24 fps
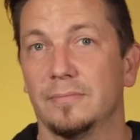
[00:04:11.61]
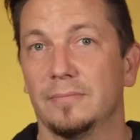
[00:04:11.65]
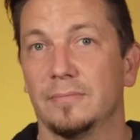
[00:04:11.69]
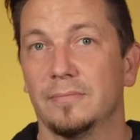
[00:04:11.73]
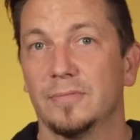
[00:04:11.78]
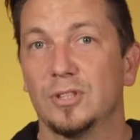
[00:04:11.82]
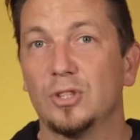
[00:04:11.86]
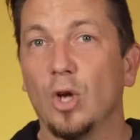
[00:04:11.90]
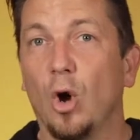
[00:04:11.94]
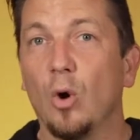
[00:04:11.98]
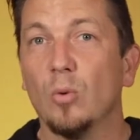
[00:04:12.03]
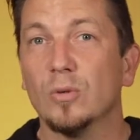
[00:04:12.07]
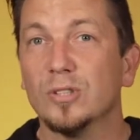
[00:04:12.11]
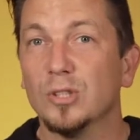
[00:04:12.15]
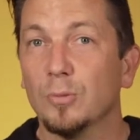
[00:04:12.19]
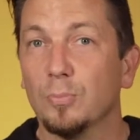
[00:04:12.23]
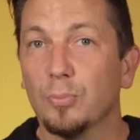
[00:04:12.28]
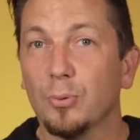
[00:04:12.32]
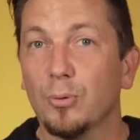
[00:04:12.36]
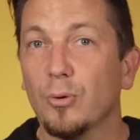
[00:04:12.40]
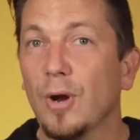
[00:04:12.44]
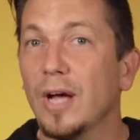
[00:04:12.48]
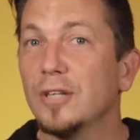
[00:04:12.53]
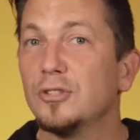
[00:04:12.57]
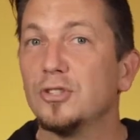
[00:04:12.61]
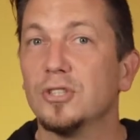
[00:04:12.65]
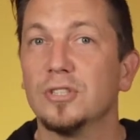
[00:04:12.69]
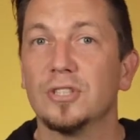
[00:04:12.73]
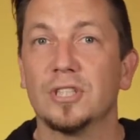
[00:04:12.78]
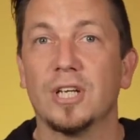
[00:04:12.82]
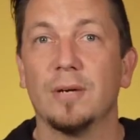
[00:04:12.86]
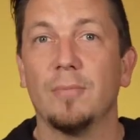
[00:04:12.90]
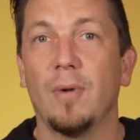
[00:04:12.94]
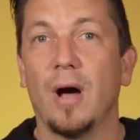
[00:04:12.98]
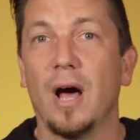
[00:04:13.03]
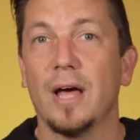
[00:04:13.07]
Salt was a precious
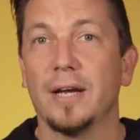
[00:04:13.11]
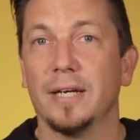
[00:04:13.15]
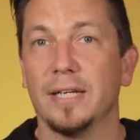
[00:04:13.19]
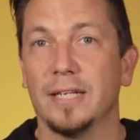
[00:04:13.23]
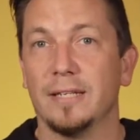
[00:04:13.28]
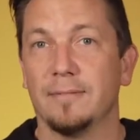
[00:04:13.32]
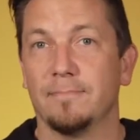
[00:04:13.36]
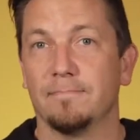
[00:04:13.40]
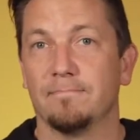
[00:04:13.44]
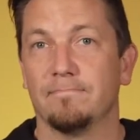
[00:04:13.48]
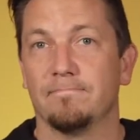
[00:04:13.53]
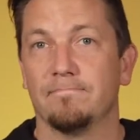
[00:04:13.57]
commodity.